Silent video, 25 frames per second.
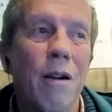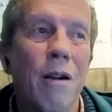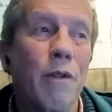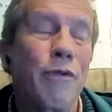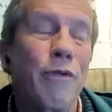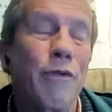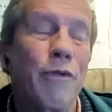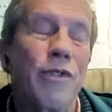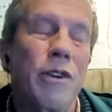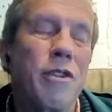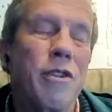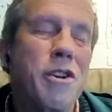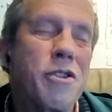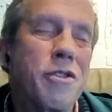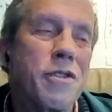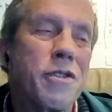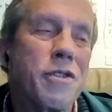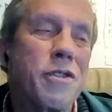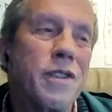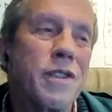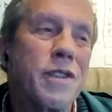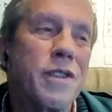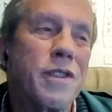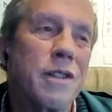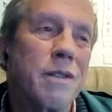I don't know if you're
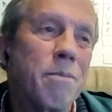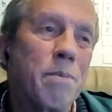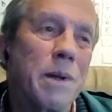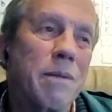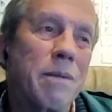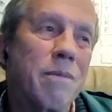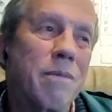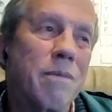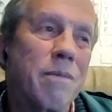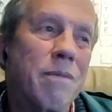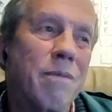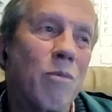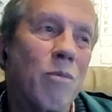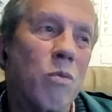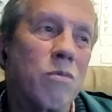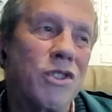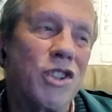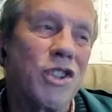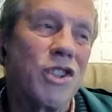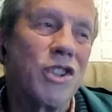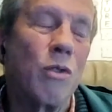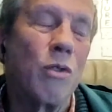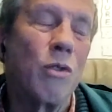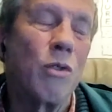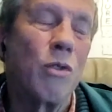interested, but
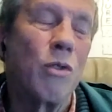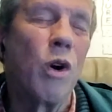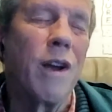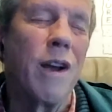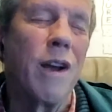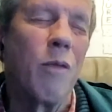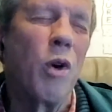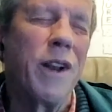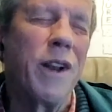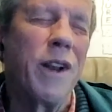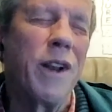so what I,